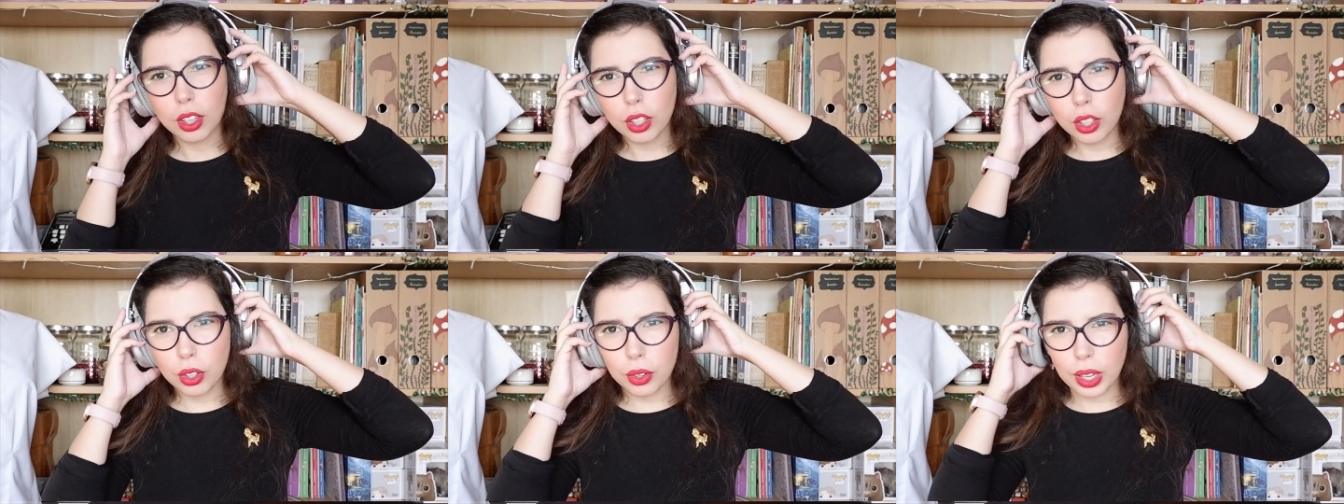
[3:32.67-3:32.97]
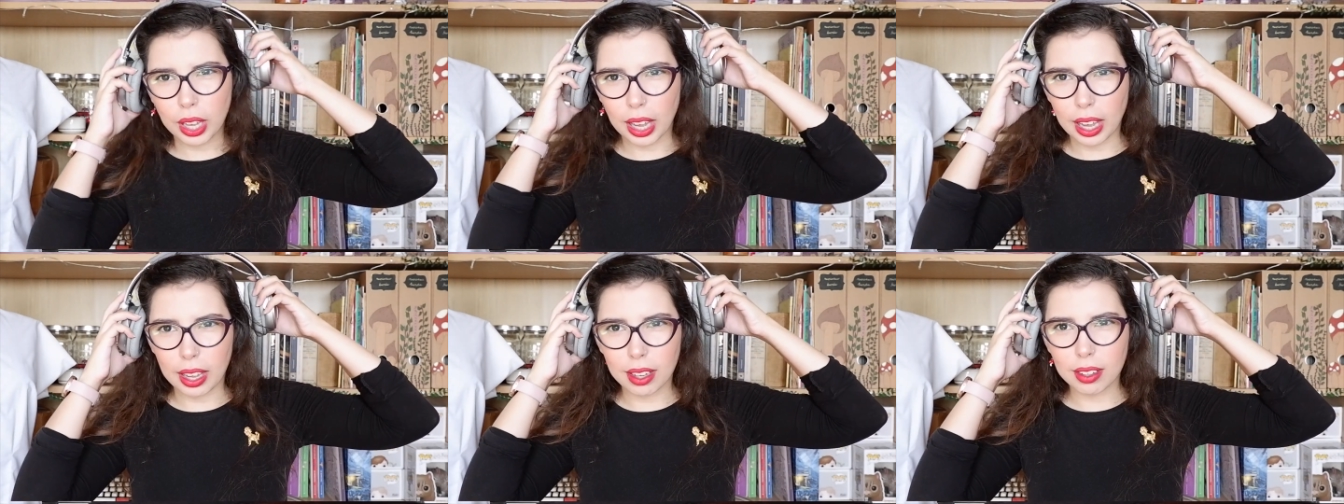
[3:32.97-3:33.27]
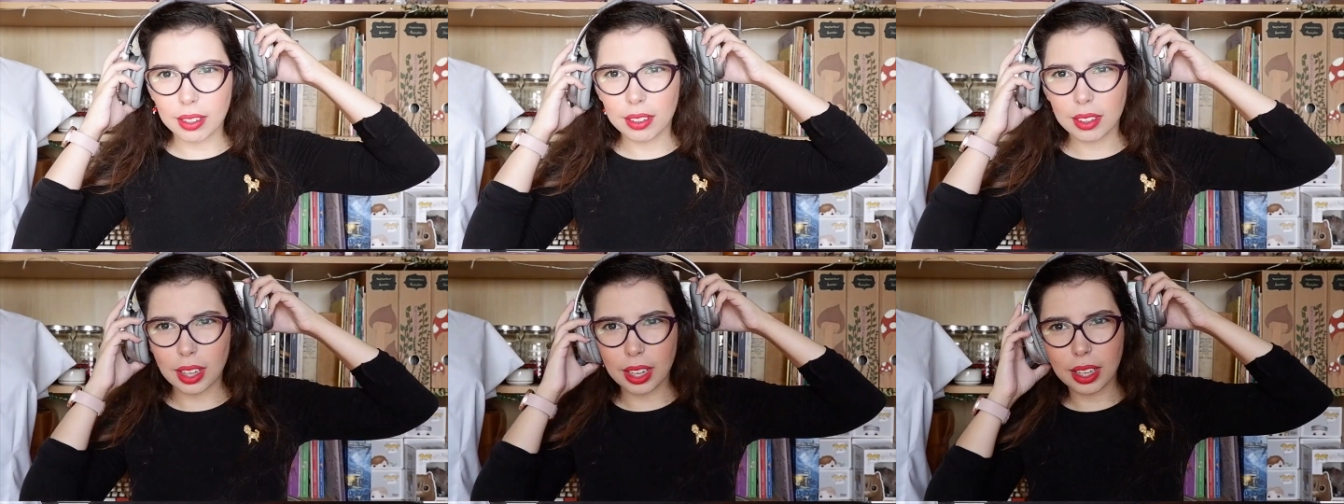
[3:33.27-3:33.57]
you
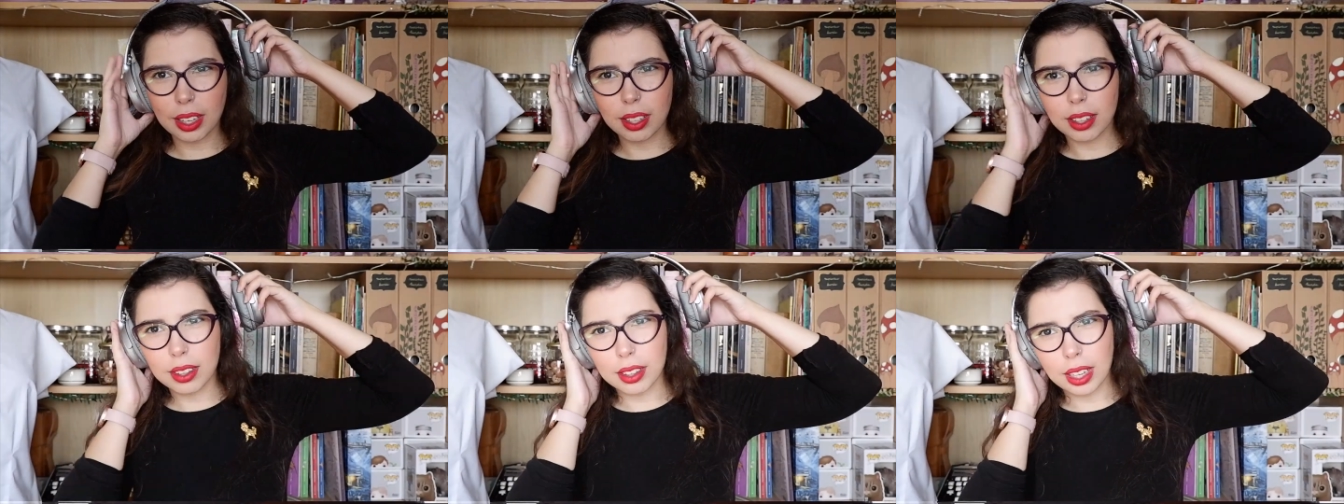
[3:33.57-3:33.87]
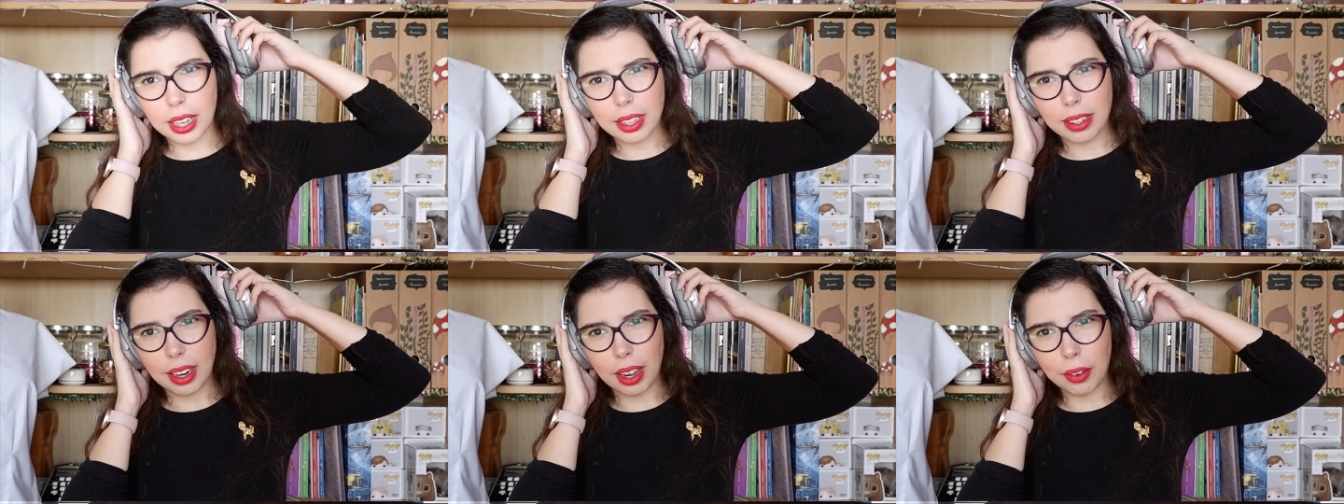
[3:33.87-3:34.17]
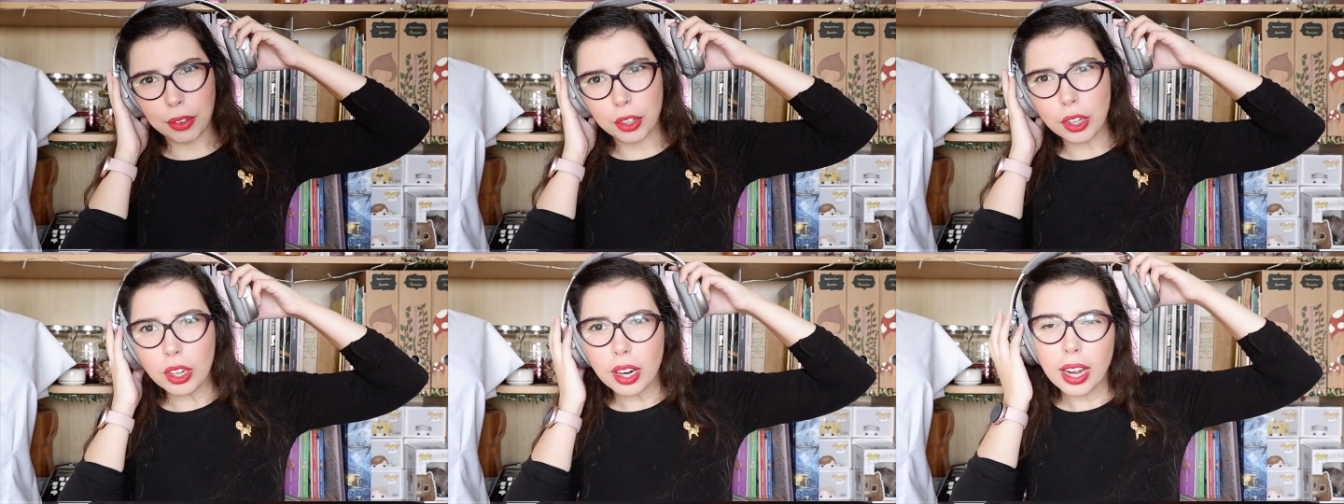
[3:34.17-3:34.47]
can't lay
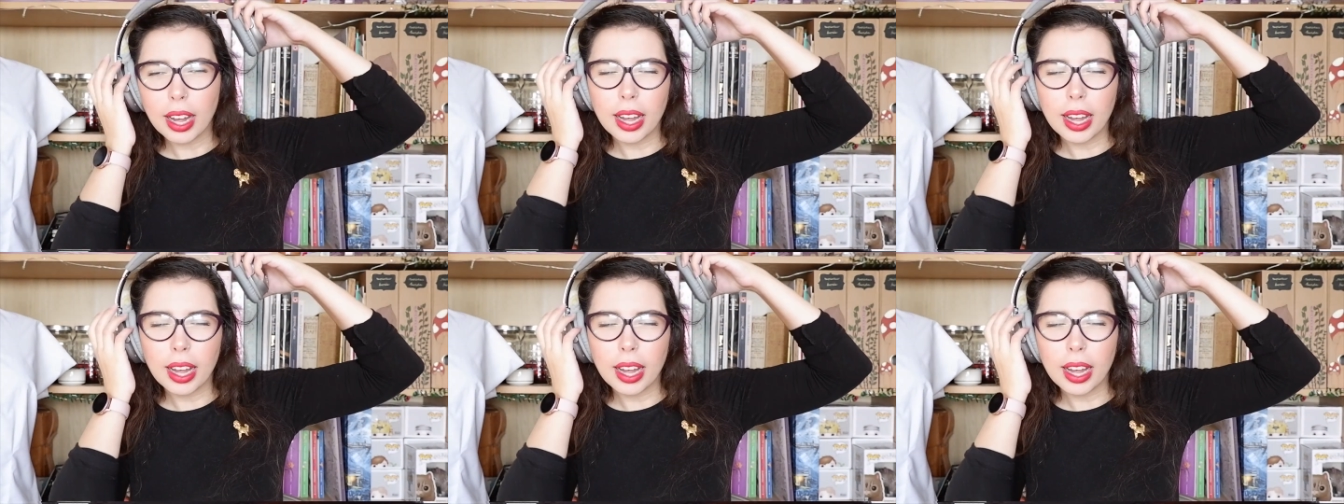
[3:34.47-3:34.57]
down your